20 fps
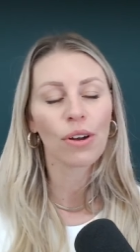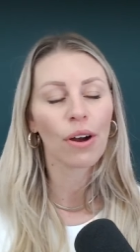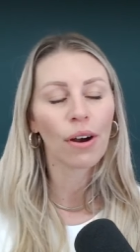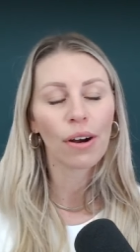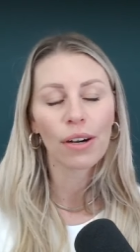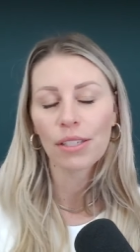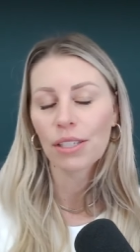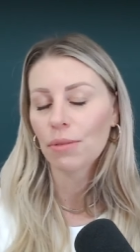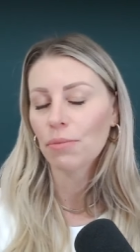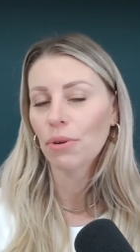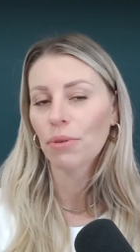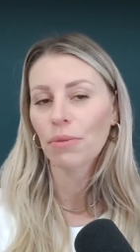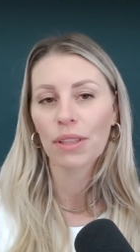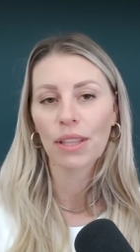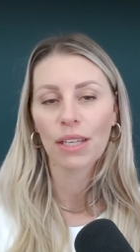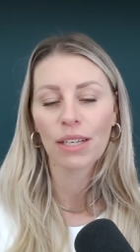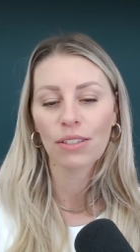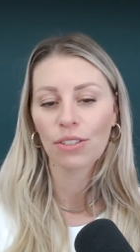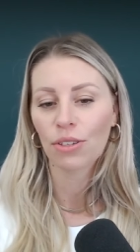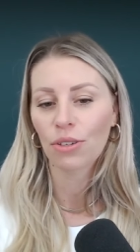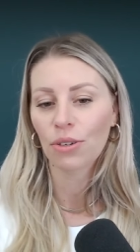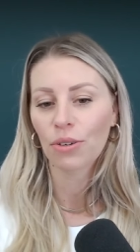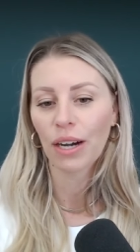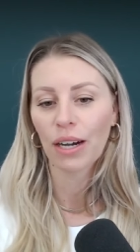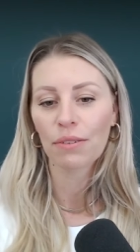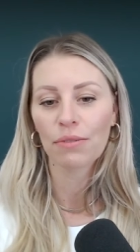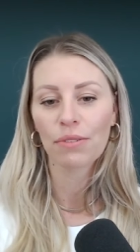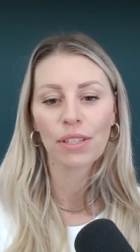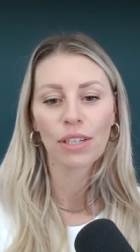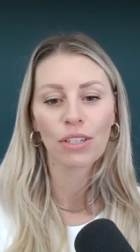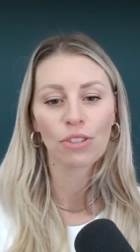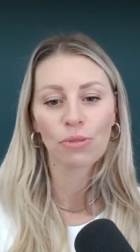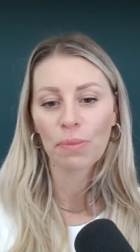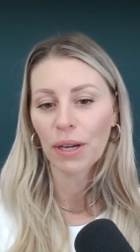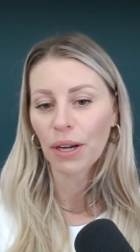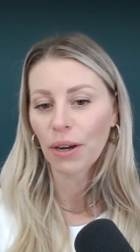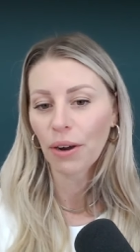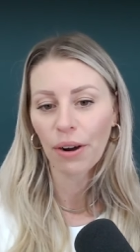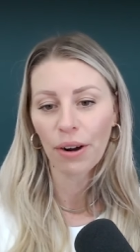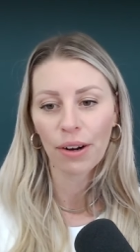awesome at what they do, have such
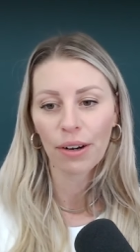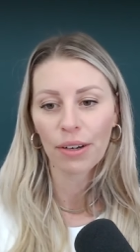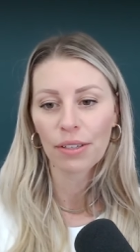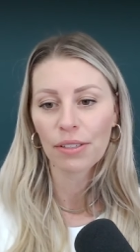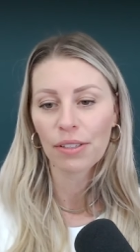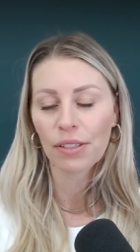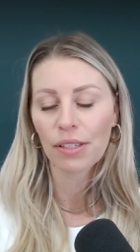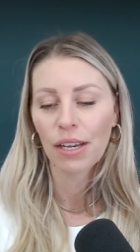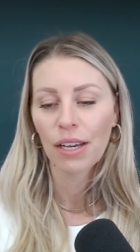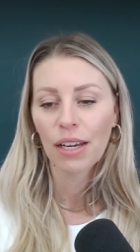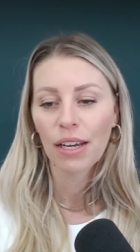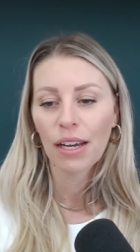big hearts,